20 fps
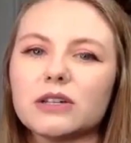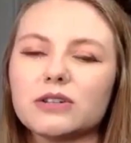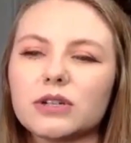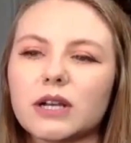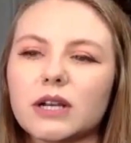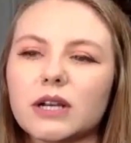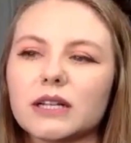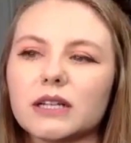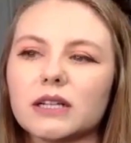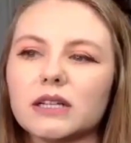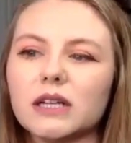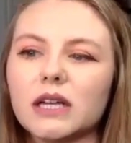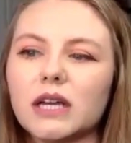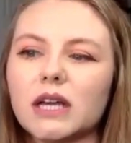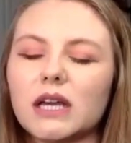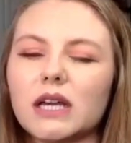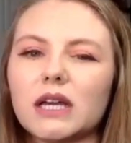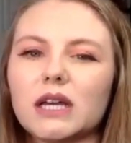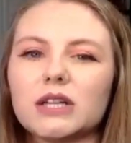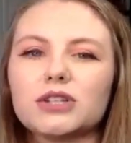to
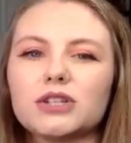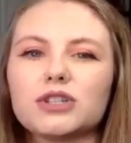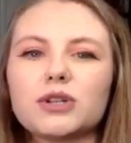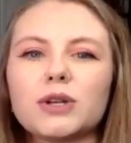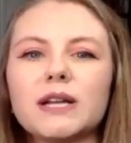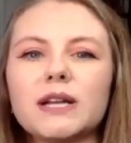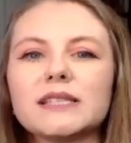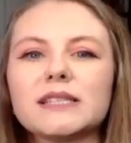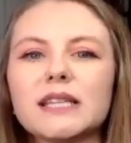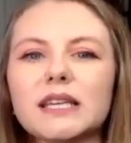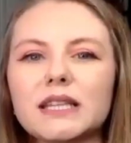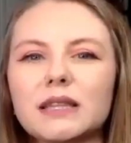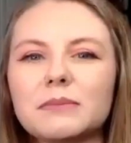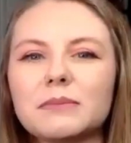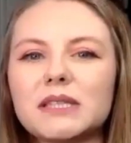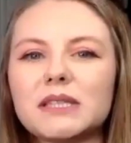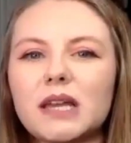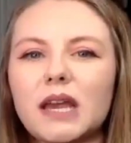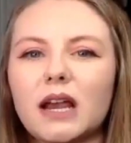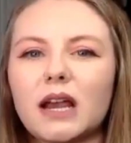translate them
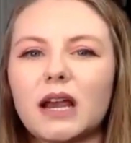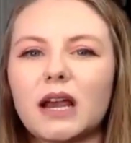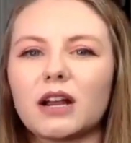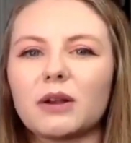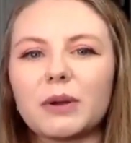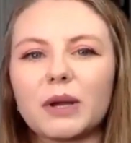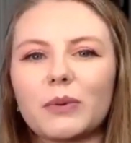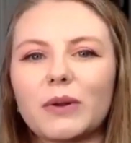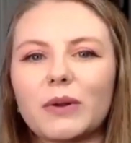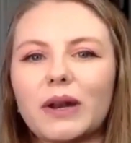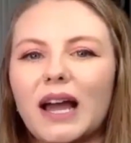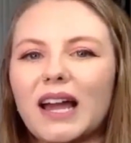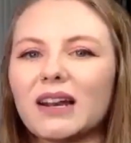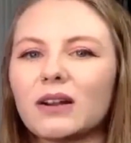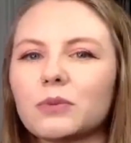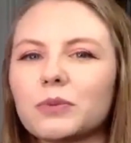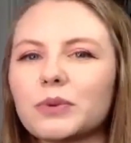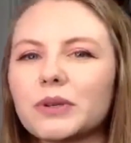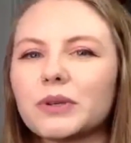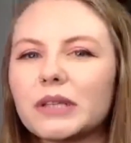into Arabic when I don't
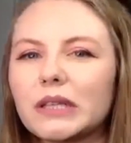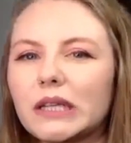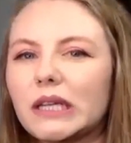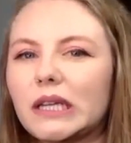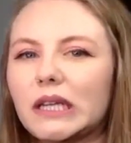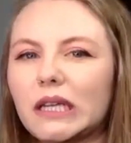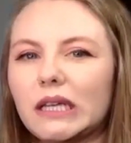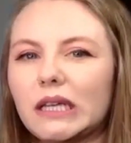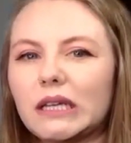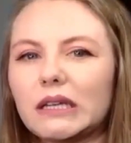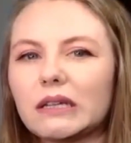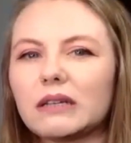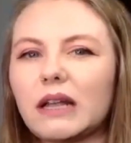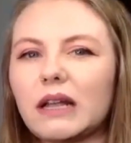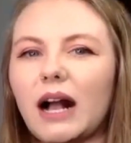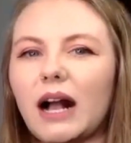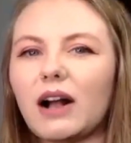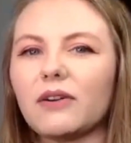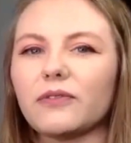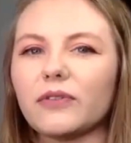really
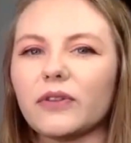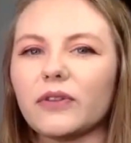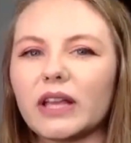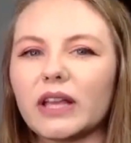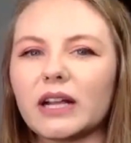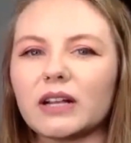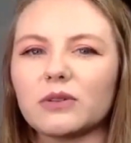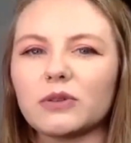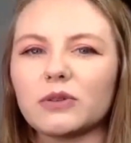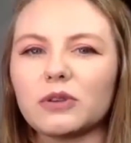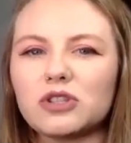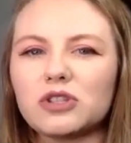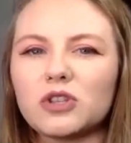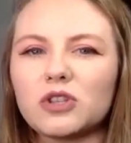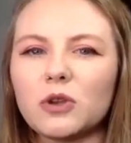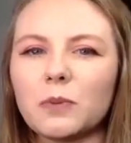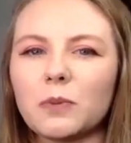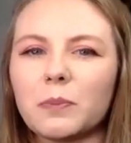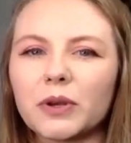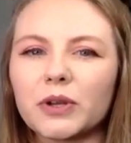have like a
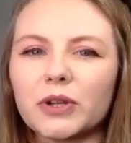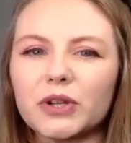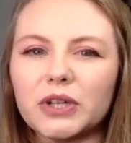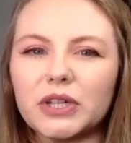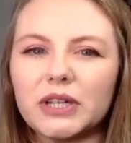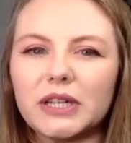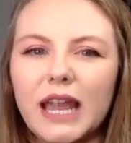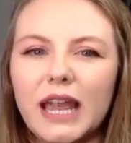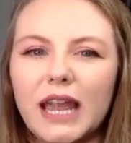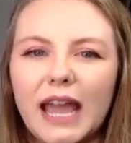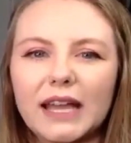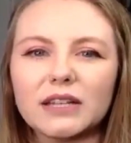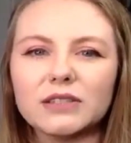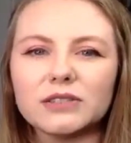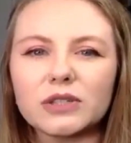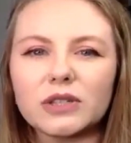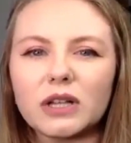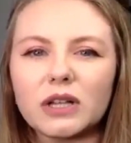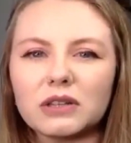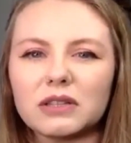super good handle
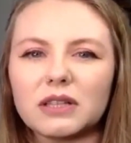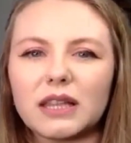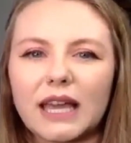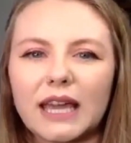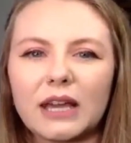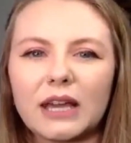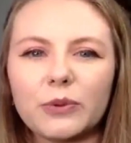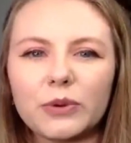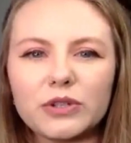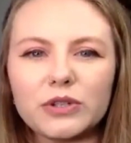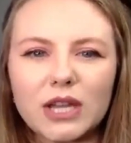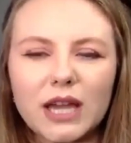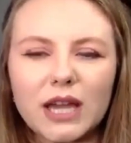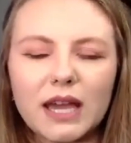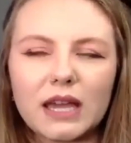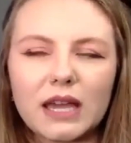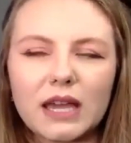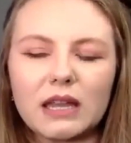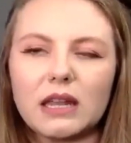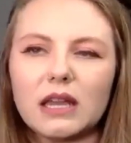on the language
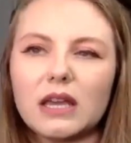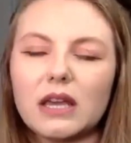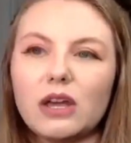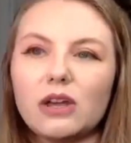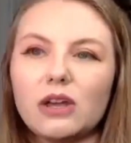yet. So